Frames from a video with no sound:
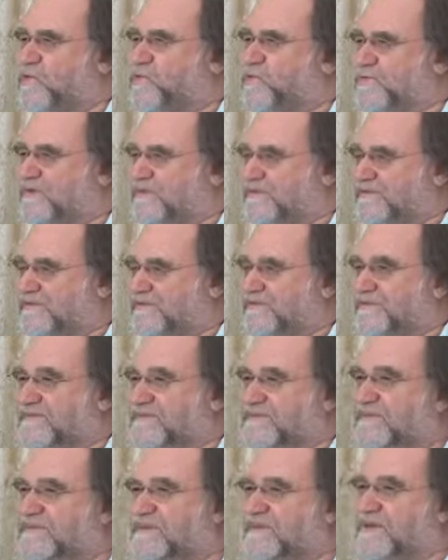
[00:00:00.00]

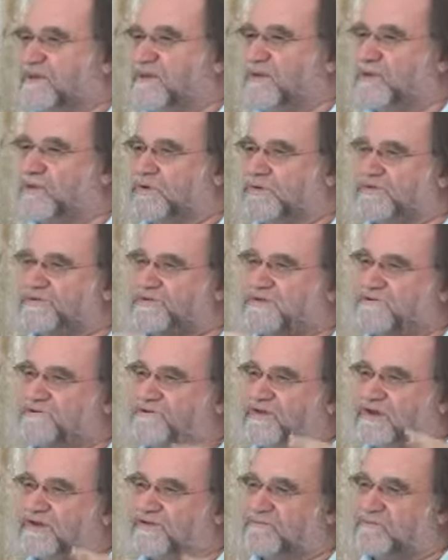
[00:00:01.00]
corners, what has
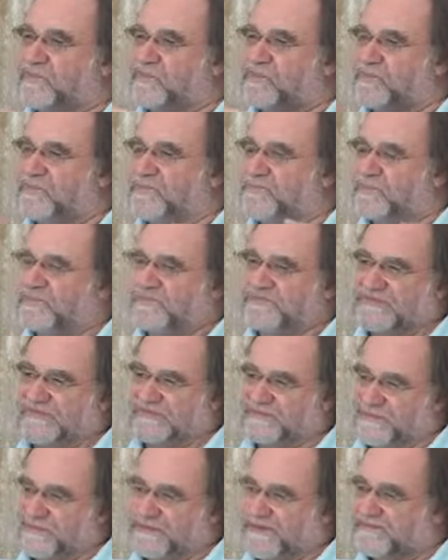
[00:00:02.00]
developed more and more
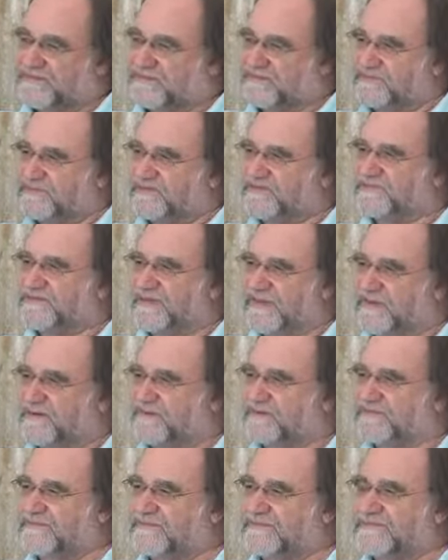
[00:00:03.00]
since we came to this
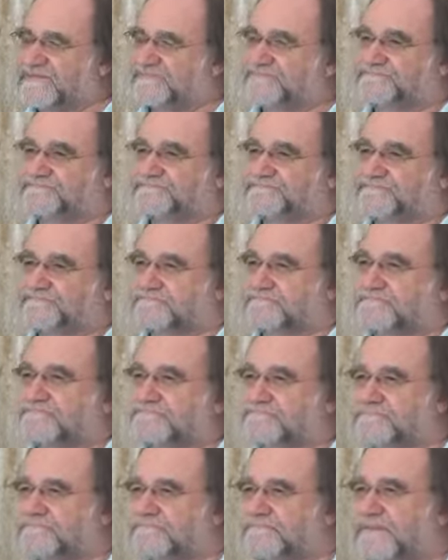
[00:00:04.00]
house
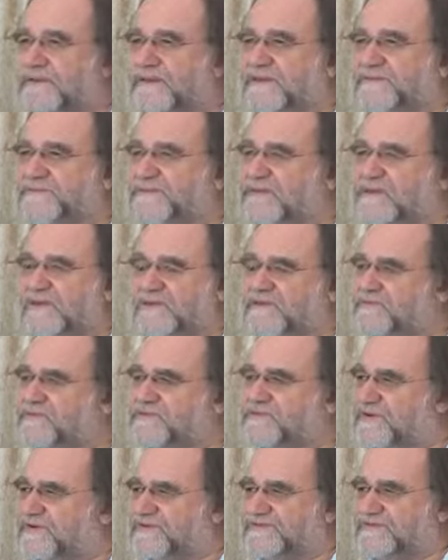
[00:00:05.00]
is a lot
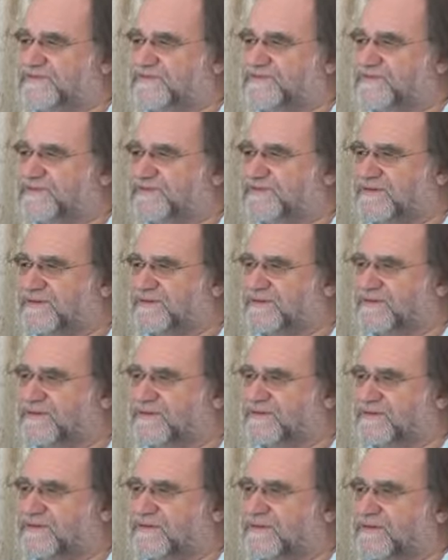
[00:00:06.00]
of creativity.
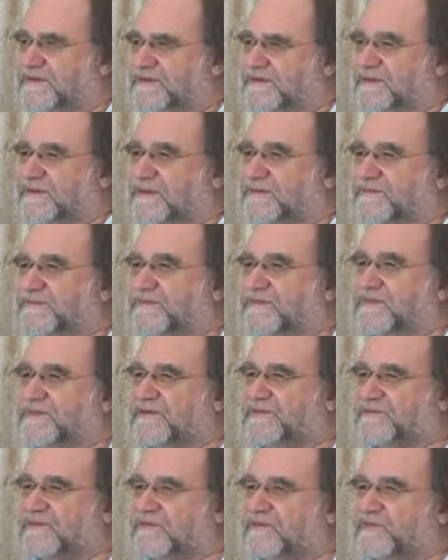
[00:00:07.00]
So
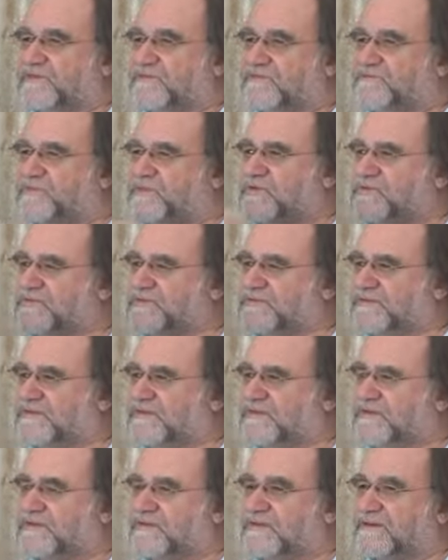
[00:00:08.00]
there's a lot of
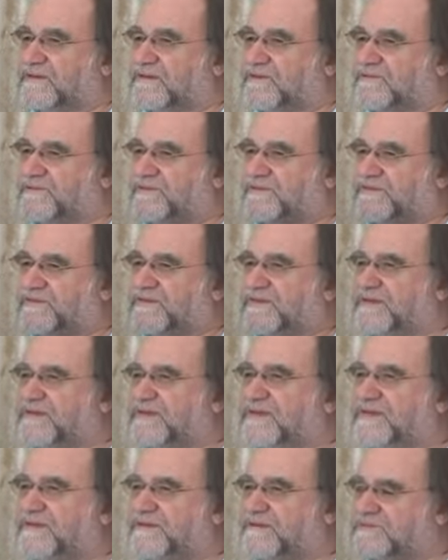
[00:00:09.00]
music, a lot of
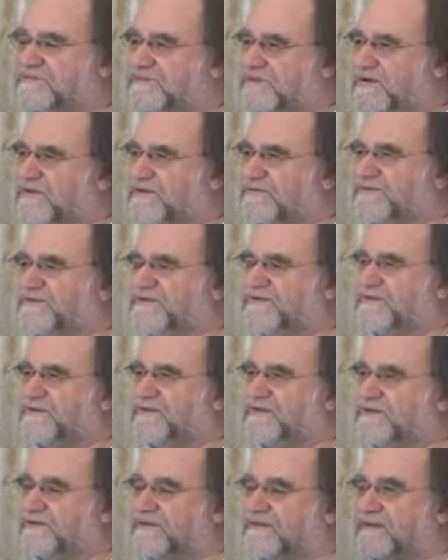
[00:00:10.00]
singing,
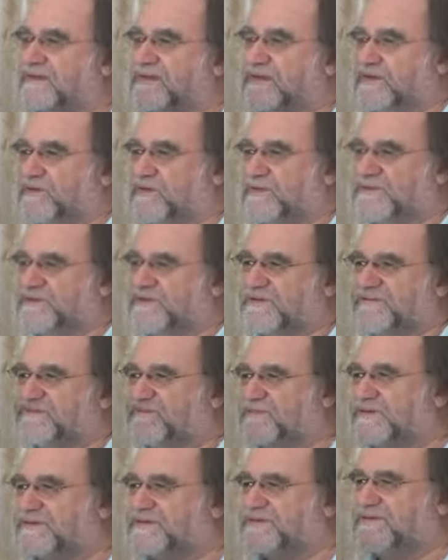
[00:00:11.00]
dancing. We
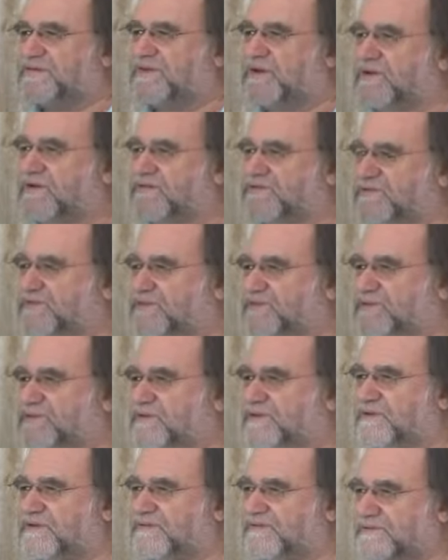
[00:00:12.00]
just finished an art
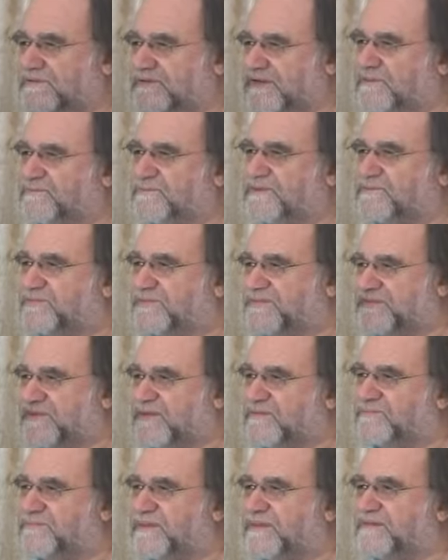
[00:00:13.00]
studio, so now people
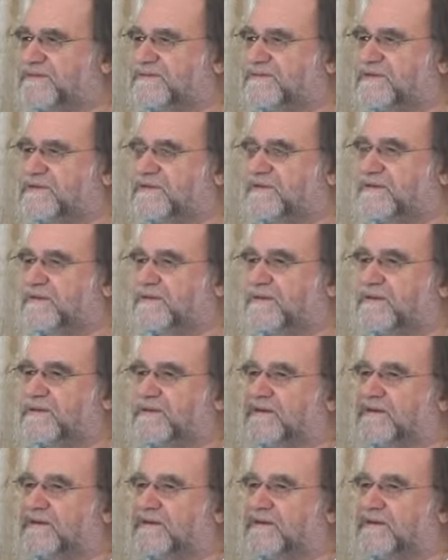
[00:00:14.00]
start painting.